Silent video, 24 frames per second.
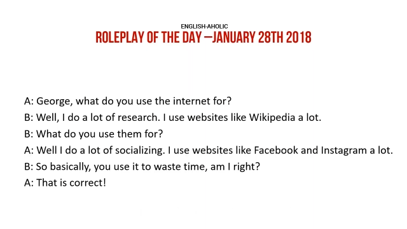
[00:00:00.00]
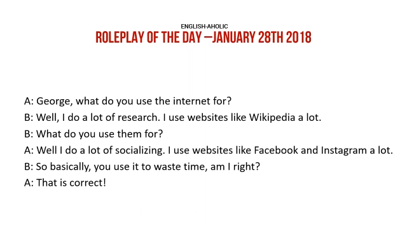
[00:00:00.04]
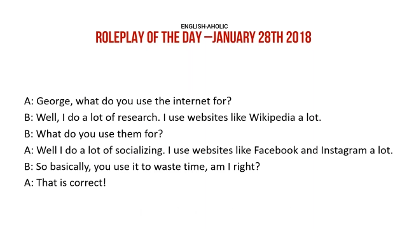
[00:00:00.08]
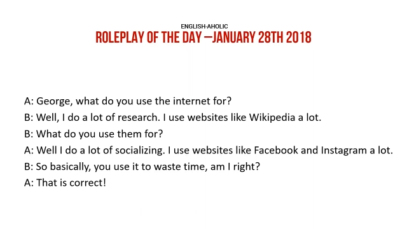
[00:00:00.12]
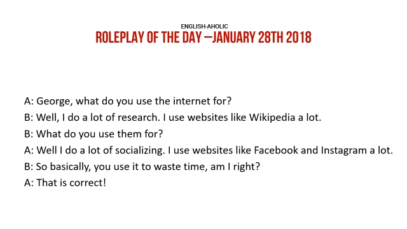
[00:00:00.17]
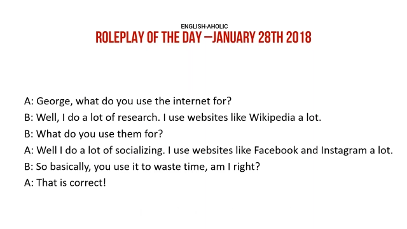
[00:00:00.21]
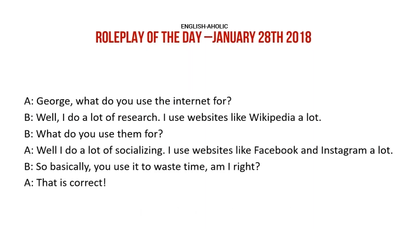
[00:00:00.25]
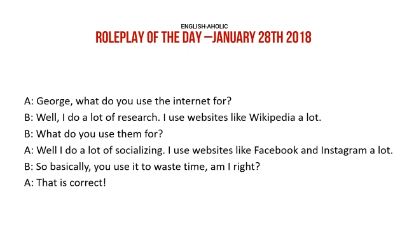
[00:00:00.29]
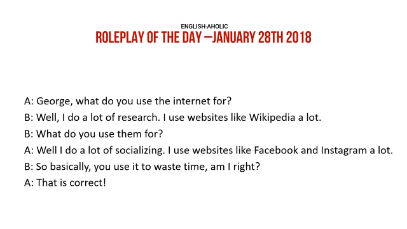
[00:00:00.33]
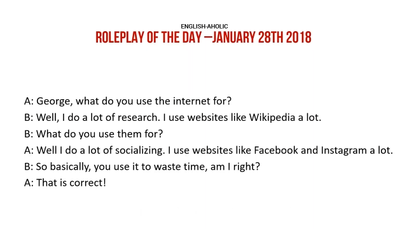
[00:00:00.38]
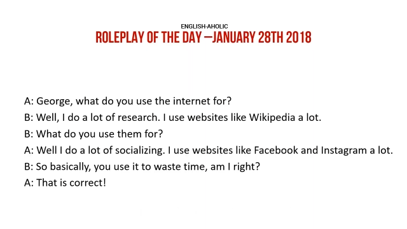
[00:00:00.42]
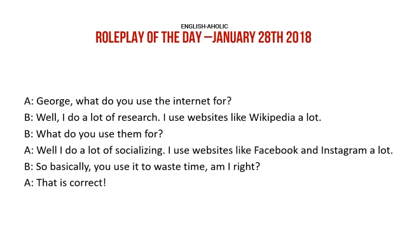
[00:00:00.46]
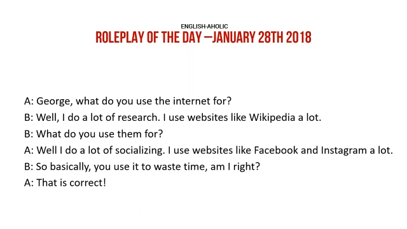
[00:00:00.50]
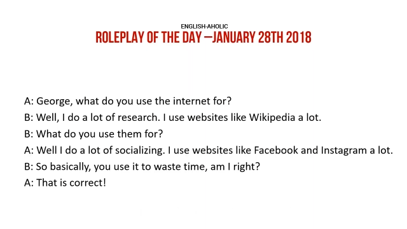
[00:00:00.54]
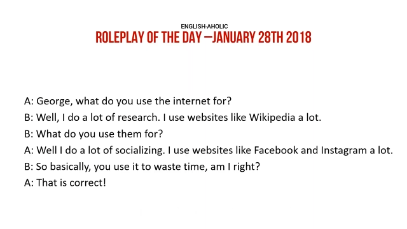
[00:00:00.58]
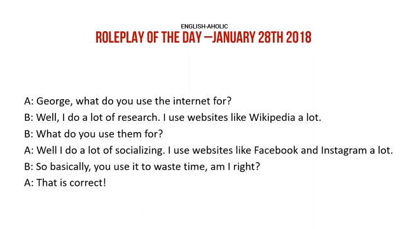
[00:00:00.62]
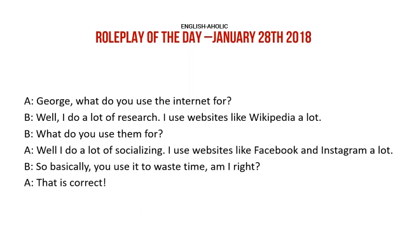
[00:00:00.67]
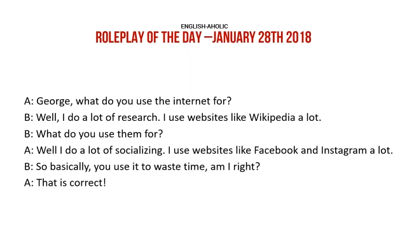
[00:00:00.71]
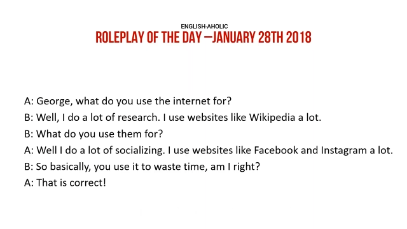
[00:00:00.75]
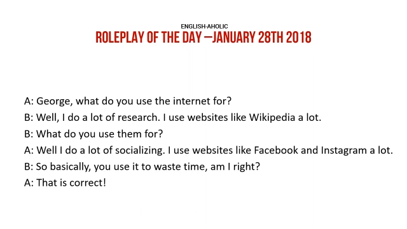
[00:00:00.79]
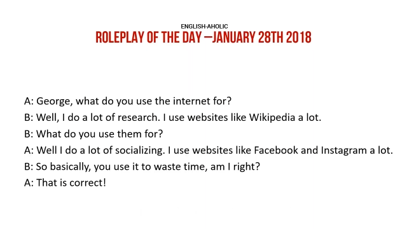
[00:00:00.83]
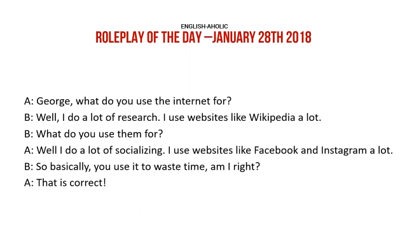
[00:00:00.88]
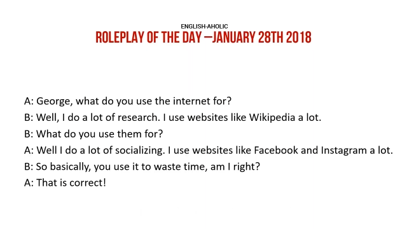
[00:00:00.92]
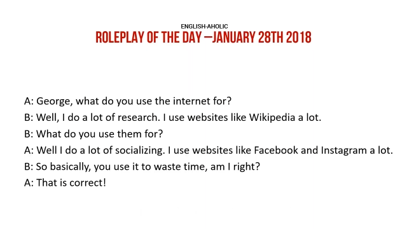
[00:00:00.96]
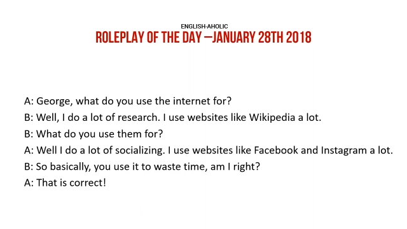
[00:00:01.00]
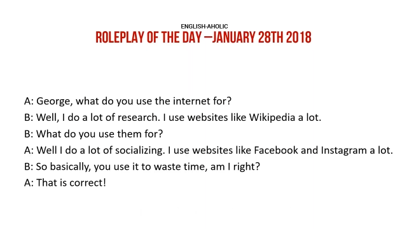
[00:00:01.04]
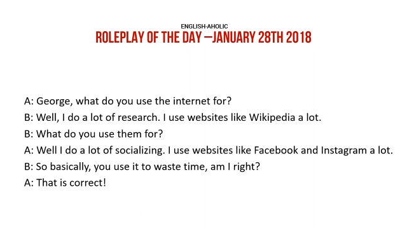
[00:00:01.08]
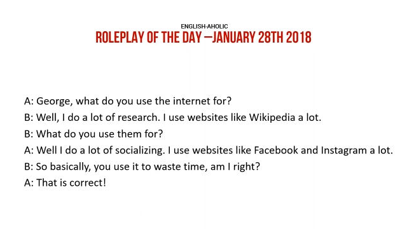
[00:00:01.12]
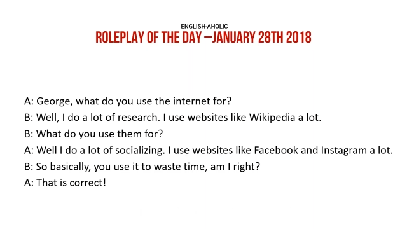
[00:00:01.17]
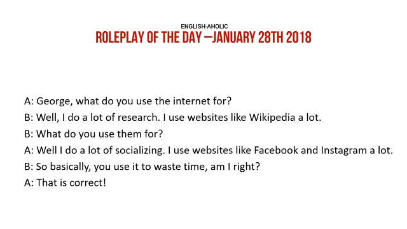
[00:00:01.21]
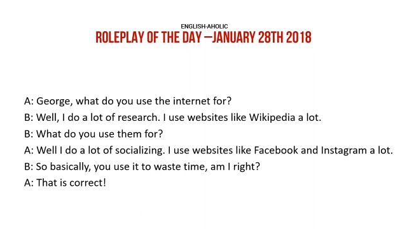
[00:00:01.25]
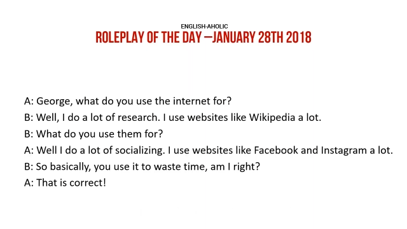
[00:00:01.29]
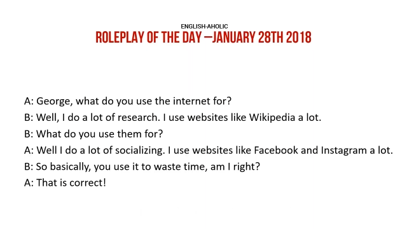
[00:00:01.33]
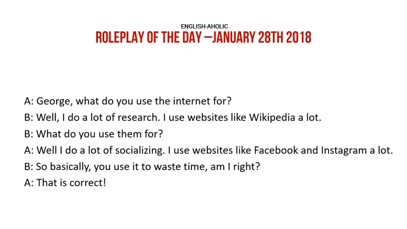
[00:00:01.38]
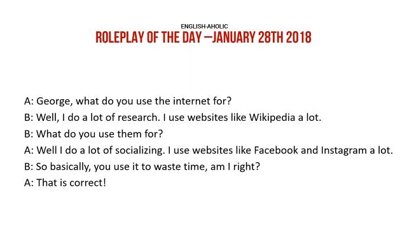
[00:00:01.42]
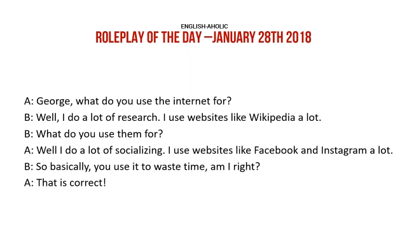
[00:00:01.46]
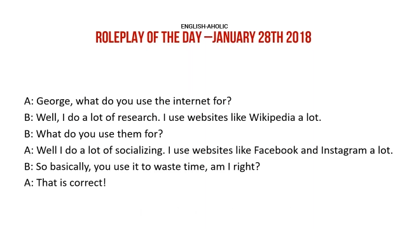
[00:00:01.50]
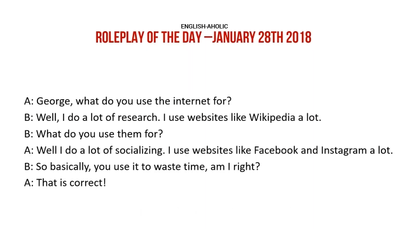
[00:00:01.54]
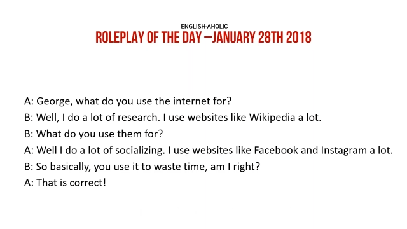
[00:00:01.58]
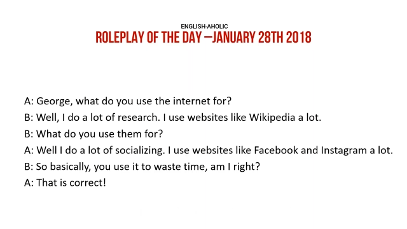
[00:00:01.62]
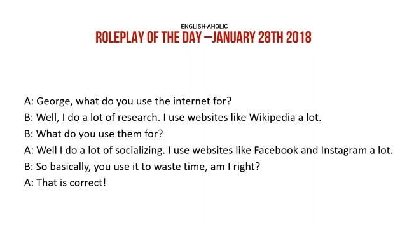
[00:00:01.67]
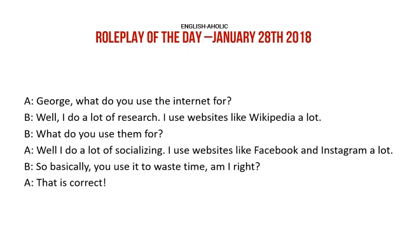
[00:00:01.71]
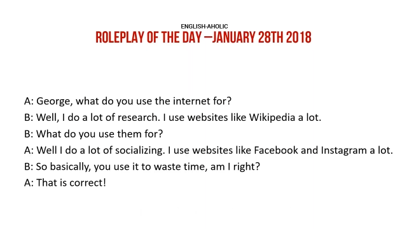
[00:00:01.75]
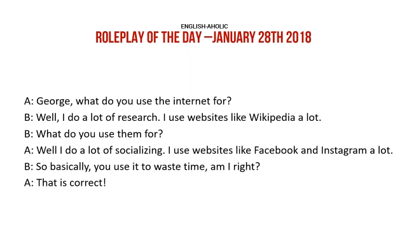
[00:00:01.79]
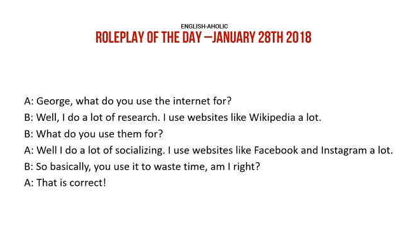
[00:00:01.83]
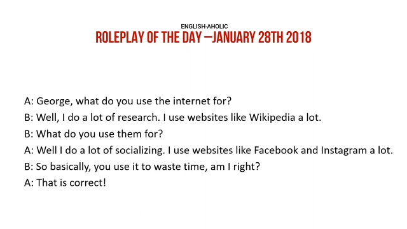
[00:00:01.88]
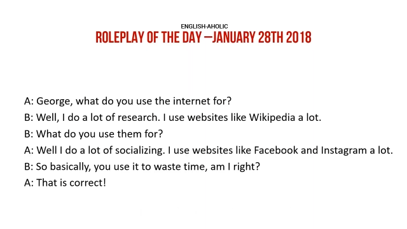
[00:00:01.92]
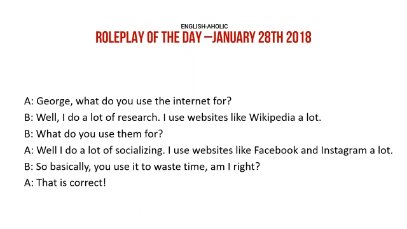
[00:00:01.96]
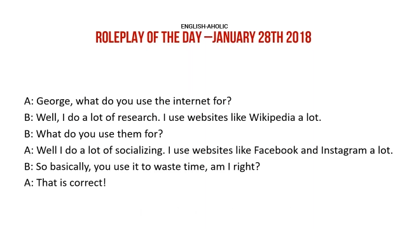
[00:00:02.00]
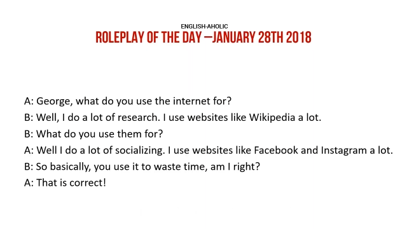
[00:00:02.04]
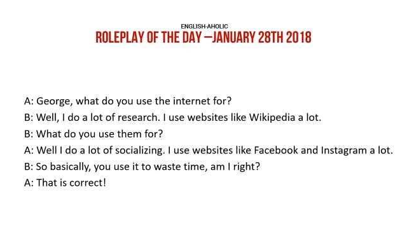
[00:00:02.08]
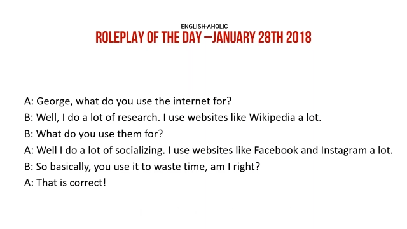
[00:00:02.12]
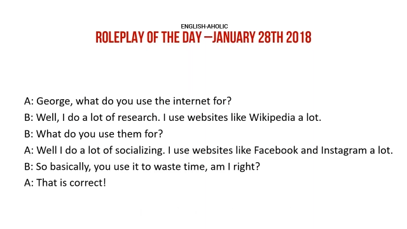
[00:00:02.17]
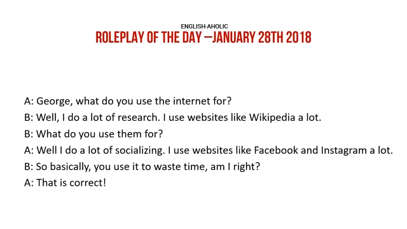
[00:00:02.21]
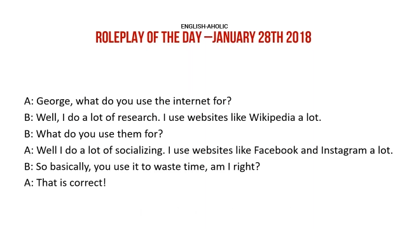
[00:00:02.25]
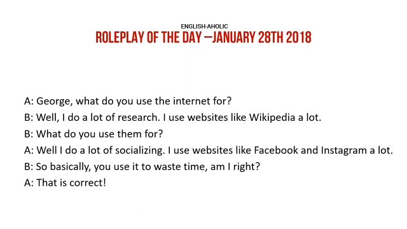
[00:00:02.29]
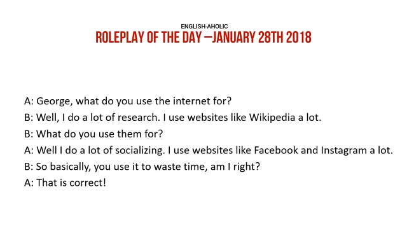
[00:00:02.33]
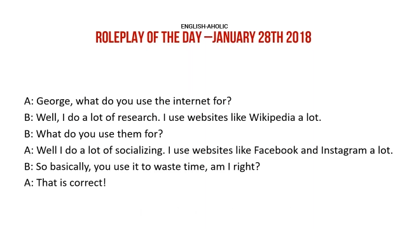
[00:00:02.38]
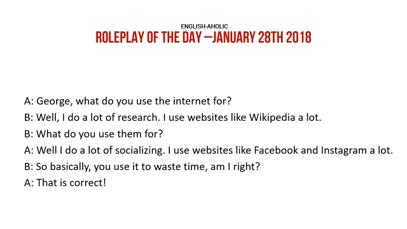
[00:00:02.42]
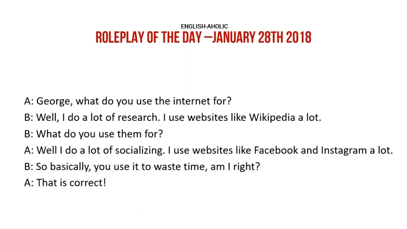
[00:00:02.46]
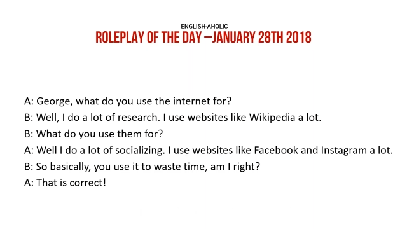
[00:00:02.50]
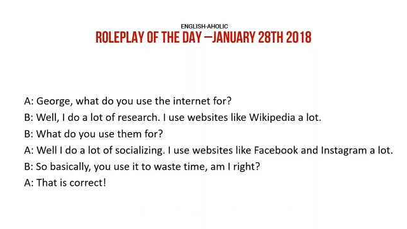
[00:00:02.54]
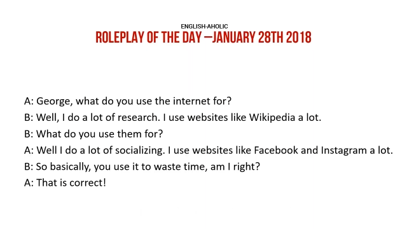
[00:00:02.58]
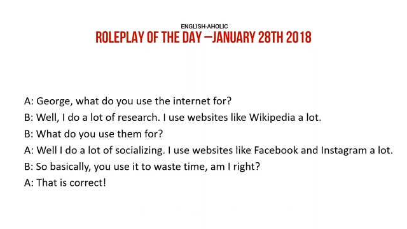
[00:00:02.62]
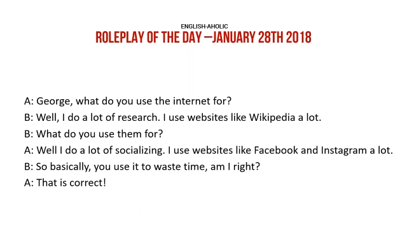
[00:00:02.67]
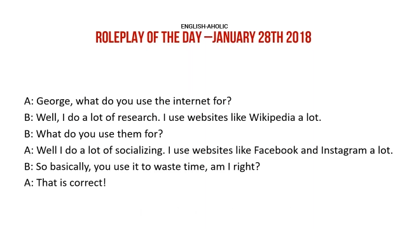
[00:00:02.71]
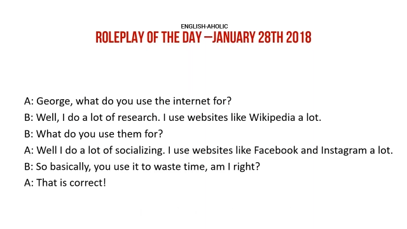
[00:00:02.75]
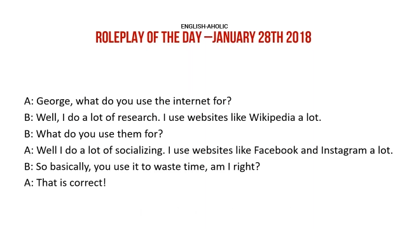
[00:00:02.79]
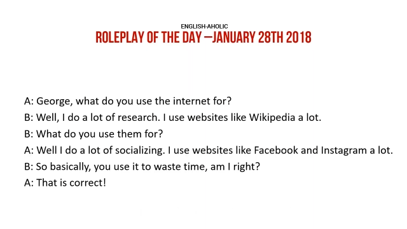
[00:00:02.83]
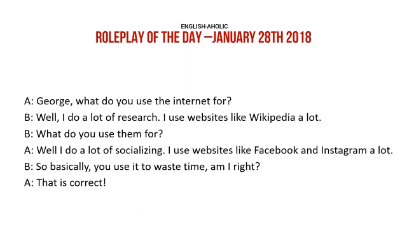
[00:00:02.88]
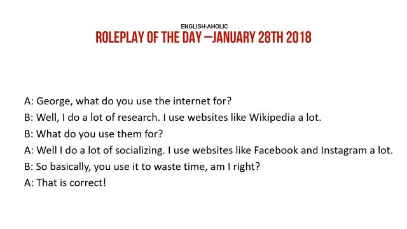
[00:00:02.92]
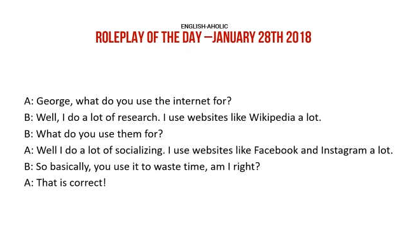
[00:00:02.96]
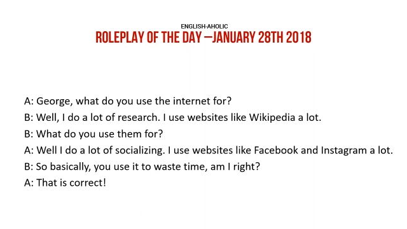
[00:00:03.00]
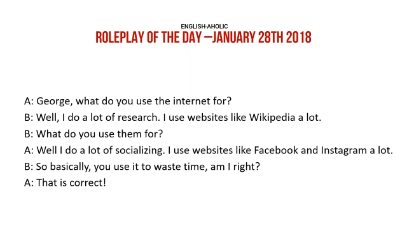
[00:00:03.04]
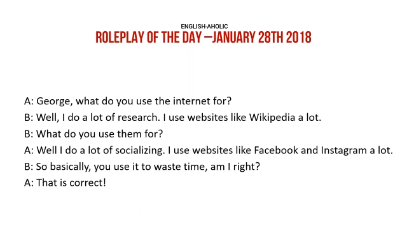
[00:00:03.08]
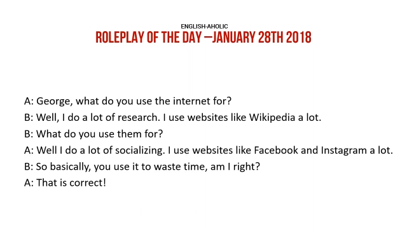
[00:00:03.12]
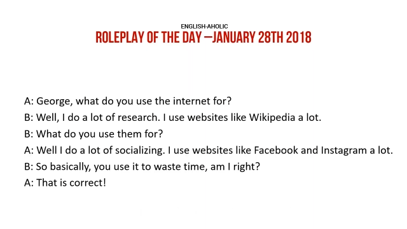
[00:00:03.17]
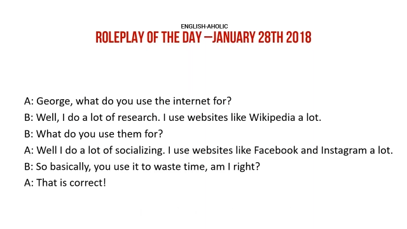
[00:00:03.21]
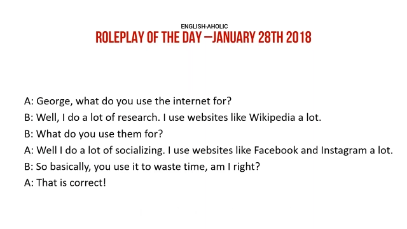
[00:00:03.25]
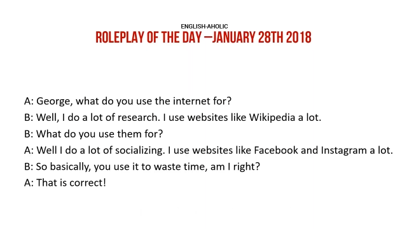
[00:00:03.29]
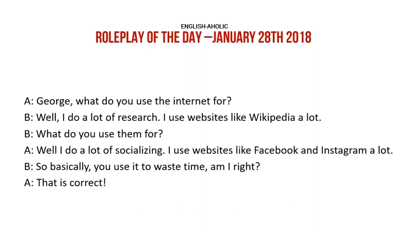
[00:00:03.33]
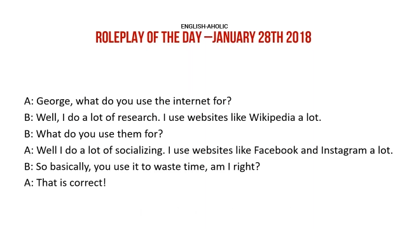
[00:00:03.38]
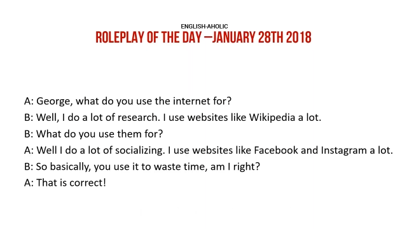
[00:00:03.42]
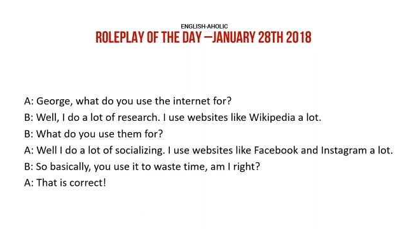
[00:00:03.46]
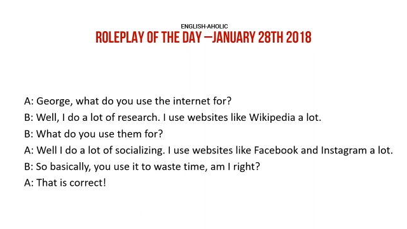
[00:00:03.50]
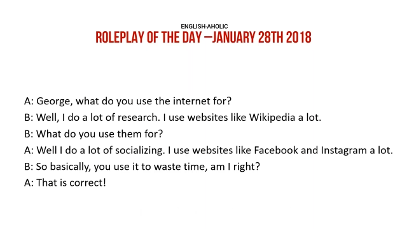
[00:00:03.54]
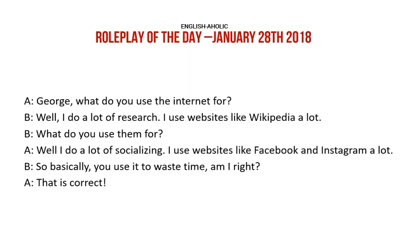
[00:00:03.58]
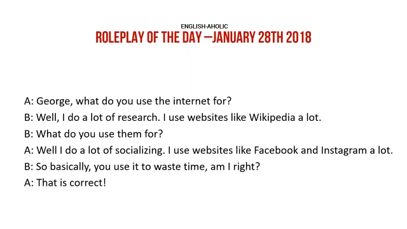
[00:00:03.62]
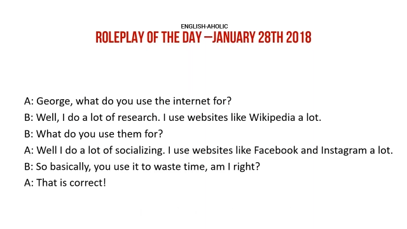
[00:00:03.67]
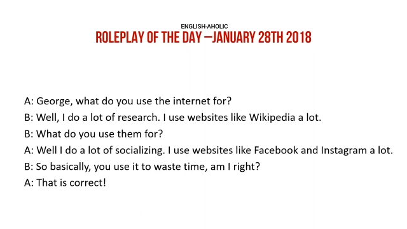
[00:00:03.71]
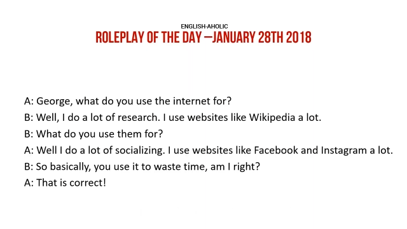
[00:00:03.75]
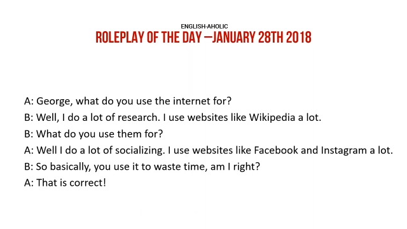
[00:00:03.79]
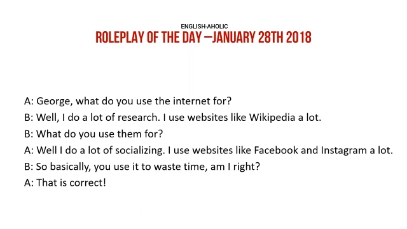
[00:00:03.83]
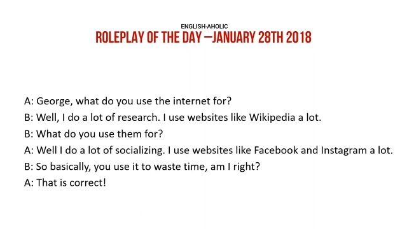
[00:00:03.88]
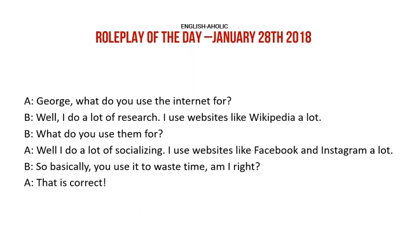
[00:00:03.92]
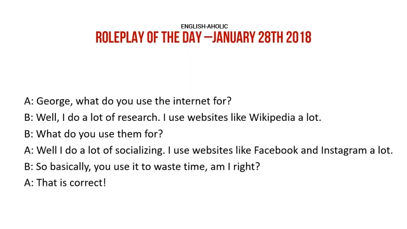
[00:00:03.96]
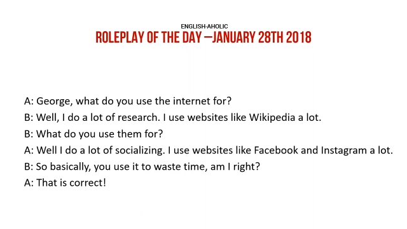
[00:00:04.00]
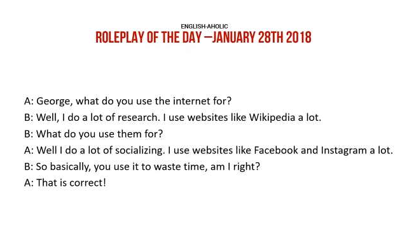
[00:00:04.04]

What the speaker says: [unreadable: no face in view]